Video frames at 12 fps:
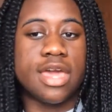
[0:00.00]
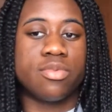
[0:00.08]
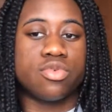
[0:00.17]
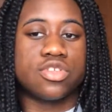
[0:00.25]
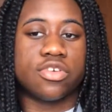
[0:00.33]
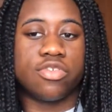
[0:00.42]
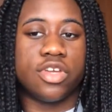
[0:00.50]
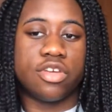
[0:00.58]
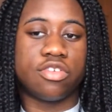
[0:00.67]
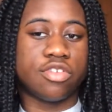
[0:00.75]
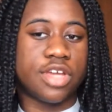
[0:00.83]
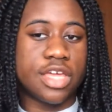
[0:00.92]
able to
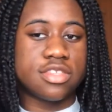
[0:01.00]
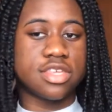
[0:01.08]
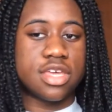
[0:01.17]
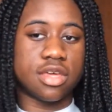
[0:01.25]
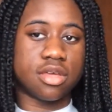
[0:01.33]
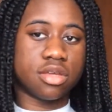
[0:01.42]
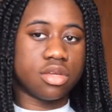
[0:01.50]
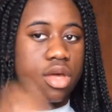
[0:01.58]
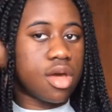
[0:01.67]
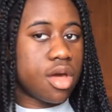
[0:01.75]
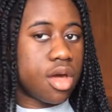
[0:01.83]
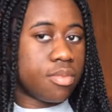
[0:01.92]
recreate it.
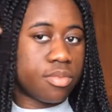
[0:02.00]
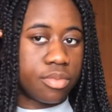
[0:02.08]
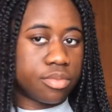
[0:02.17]
I